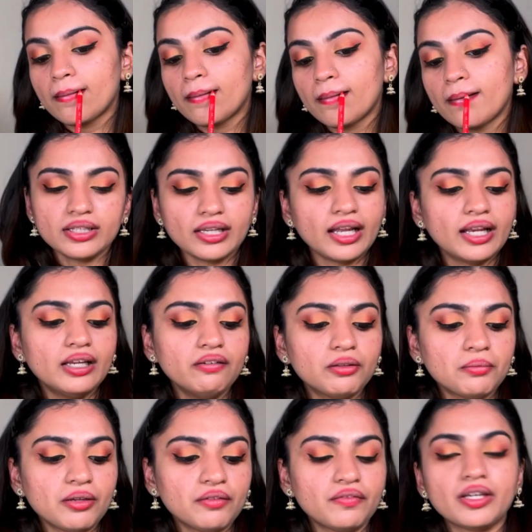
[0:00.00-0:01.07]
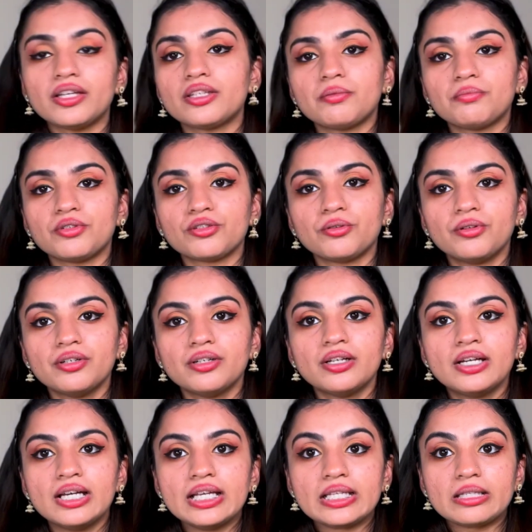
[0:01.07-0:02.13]
Slightly with my fingers, I'm just gonna
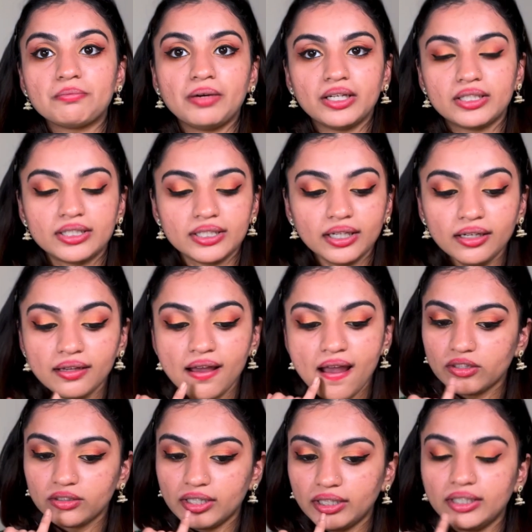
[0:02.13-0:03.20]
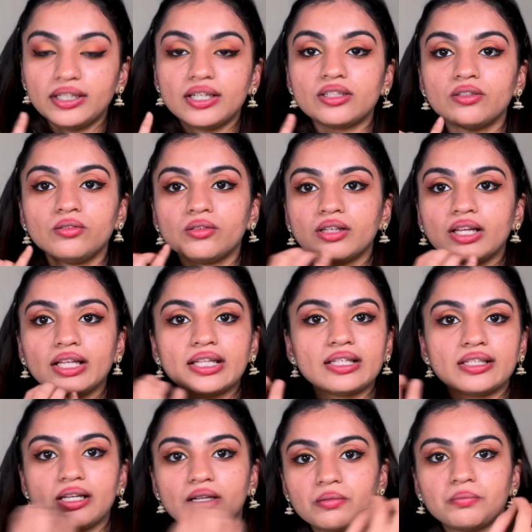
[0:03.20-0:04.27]
smudge it so that it doesn't look like there's
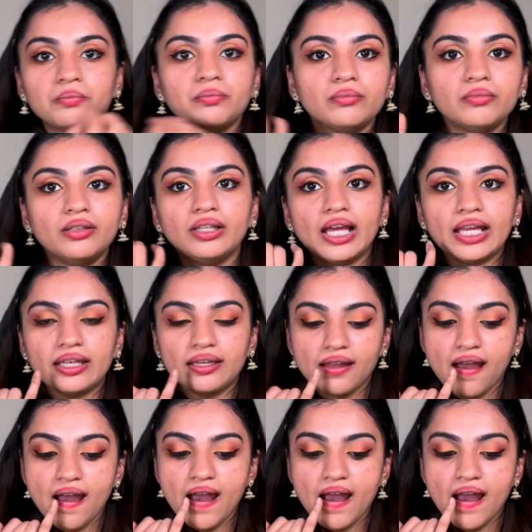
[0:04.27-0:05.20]
like line.